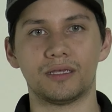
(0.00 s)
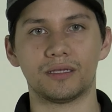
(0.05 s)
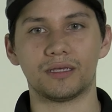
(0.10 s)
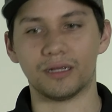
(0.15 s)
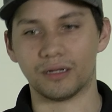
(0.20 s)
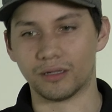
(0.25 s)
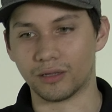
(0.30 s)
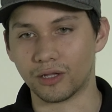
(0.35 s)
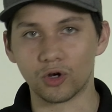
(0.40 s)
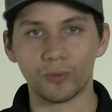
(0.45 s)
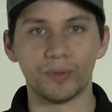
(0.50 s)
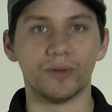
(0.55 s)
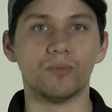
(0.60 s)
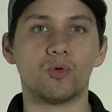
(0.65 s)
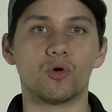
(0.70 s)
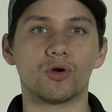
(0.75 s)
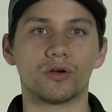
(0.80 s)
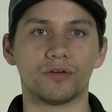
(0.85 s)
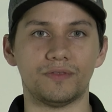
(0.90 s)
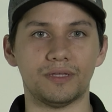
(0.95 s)
get a little bit
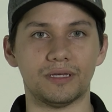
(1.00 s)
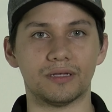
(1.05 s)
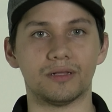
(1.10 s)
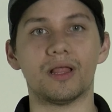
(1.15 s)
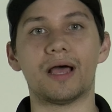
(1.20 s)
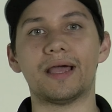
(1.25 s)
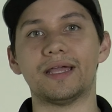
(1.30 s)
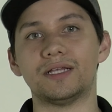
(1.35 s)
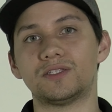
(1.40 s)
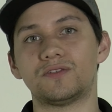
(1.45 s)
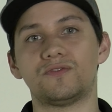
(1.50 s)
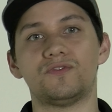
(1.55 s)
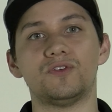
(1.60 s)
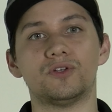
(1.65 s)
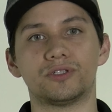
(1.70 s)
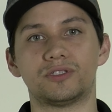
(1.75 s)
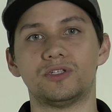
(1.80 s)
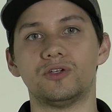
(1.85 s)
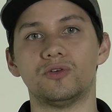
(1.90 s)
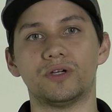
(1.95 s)
more of the Alliance
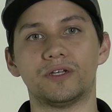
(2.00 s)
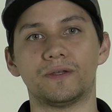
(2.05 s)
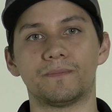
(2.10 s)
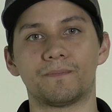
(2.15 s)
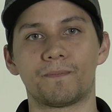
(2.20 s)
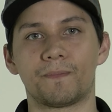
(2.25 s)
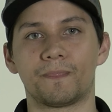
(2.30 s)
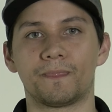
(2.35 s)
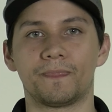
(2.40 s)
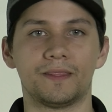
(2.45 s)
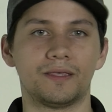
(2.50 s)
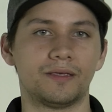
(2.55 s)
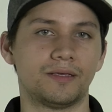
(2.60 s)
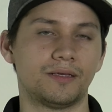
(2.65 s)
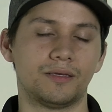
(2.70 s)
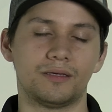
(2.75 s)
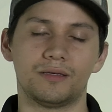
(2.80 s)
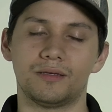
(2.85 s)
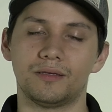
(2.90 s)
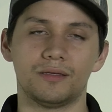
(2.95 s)
feel to it.
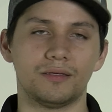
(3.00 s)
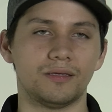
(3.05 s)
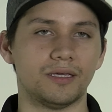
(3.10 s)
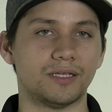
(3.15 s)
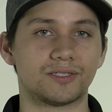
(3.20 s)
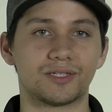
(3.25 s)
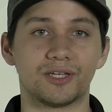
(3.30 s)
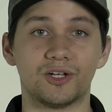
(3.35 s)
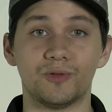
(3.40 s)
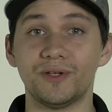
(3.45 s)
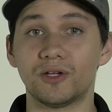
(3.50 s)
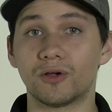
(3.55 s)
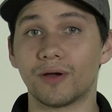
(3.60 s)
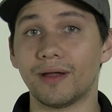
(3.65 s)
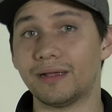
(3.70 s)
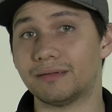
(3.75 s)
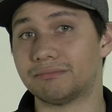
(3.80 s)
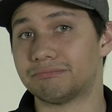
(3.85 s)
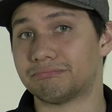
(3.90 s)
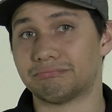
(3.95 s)
It's going to be
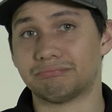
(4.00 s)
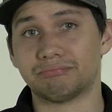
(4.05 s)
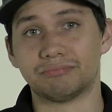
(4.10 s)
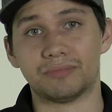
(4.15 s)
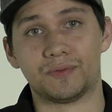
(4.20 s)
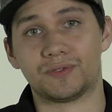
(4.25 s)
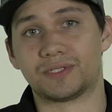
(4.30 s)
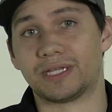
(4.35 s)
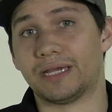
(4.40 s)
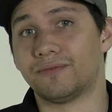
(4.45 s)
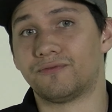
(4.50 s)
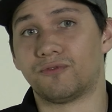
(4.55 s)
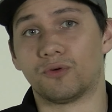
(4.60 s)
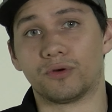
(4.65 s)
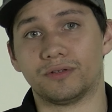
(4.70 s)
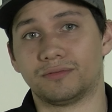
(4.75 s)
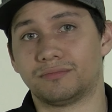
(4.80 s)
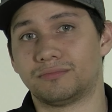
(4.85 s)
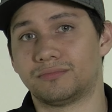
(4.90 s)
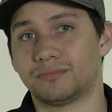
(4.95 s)
great. I'm excited for
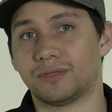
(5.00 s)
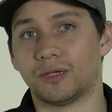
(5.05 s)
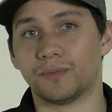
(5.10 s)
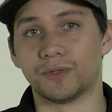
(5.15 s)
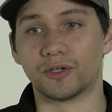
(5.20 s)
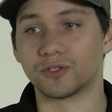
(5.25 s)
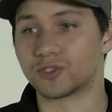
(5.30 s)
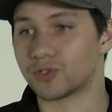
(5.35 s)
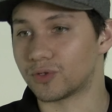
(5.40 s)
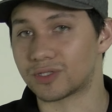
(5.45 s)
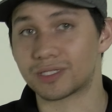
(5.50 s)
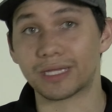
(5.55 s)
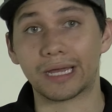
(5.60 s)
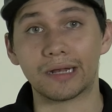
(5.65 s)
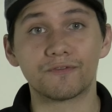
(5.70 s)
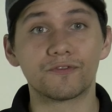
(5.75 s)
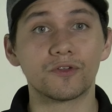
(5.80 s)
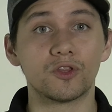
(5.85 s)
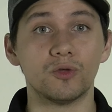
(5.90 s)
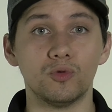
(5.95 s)
it. I'm also
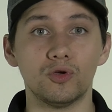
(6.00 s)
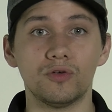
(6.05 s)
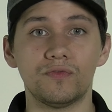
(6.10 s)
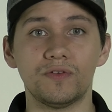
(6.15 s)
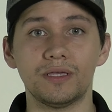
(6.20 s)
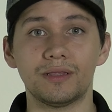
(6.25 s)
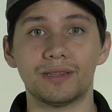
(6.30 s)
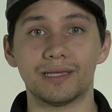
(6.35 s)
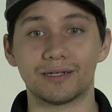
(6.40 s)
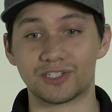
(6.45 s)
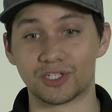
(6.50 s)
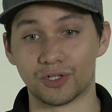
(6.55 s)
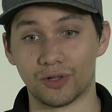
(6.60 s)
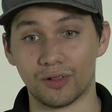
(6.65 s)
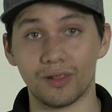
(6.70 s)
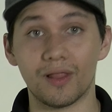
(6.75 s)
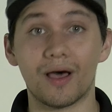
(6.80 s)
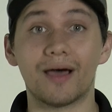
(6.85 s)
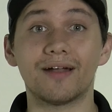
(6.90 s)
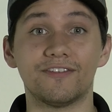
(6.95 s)
excited for the movie. There's a
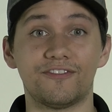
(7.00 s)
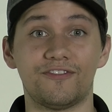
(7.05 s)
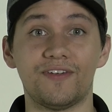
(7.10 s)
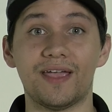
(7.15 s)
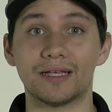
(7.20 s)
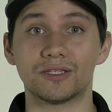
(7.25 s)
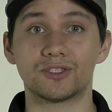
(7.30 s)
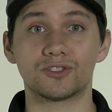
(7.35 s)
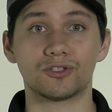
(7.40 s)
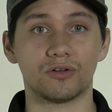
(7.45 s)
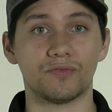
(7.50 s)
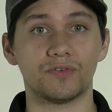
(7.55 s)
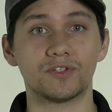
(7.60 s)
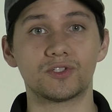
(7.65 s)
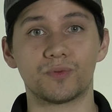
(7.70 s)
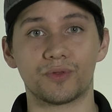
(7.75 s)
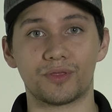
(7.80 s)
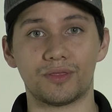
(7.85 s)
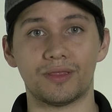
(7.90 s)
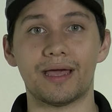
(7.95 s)
lot of fan
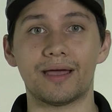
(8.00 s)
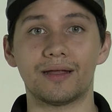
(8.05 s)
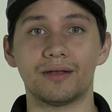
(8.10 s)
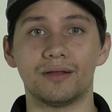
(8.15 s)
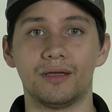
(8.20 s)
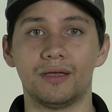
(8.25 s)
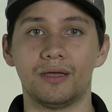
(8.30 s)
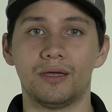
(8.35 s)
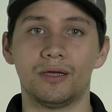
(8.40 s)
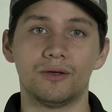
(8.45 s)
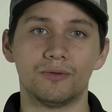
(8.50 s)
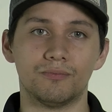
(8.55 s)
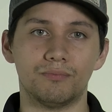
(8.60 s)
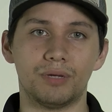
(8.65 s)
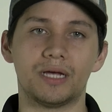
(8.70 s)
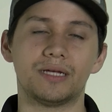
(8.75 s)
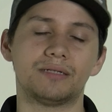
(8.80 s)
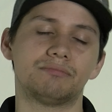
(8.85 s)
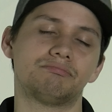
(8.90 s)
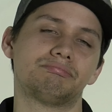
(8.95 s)
service with that,
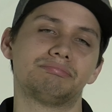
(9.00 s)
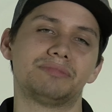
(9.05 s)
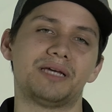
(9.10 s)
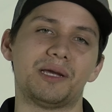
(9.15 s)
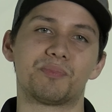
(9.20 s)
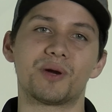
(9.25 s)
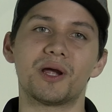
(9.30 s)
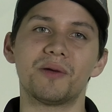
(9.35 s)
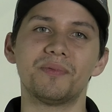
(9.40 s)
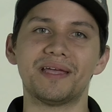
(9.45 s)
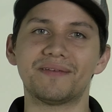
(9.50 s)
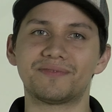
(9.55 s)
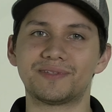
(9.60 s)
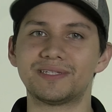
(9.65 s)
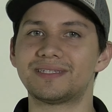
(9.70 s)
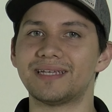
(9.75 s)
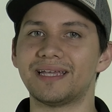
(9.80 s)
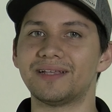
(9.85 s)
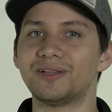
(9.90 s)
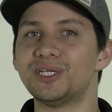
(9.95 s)
but I probably have to
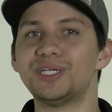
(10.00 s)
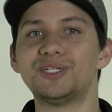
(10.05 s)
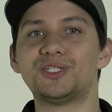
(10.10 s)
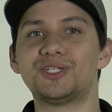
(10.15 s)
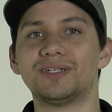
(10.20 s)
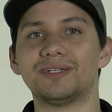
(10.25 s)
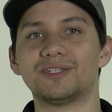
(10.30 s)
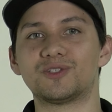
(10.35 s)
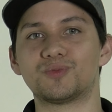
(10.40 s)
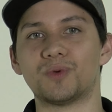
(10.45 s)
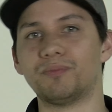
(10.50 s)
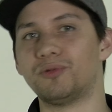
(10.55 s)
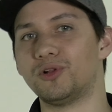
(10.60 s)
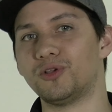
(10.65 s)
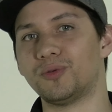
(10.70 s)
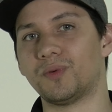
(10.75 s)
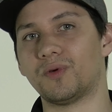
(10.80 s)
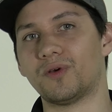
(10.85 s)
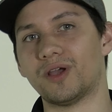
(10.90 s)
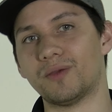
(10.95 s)
say Legion is what
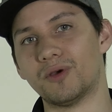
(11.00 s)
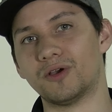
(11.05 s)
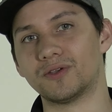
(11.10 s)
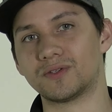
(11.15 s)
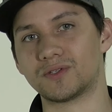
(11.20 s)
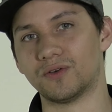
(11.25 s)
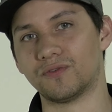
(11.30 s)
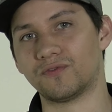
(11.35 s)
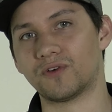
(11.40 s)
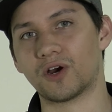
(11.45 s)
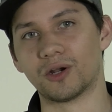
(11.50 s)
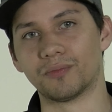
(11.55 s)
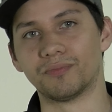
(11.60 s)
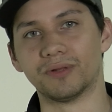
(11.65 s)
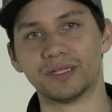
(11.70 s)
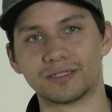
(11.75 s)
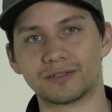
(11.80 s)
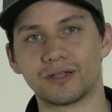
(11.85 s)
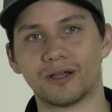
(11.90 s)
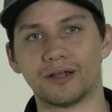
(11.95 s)
blew me away most so far at
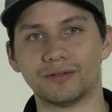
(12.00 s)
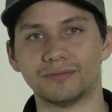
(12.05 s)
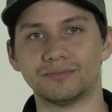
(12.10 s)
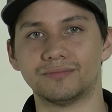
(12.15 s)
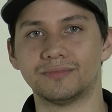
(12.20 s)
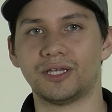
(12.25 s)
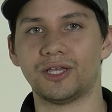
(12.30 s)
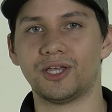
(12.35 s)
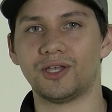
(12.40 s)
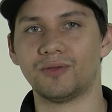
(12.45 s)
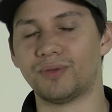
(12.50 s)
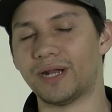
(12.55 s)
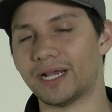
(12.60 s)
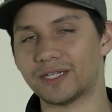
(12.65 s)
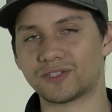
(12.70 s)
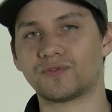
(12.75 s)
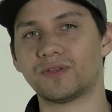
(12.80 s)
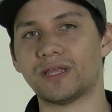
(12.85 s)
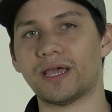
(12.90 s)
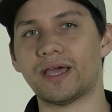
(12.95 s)
BlizzCon. But
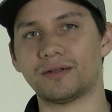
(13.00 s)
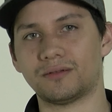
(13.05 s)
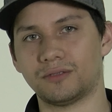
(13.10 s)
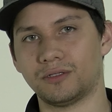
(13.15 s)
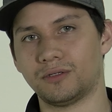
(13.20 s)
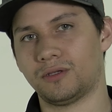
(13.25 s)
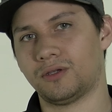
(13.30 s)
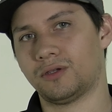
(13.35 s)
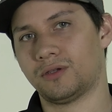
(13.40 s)
as for that,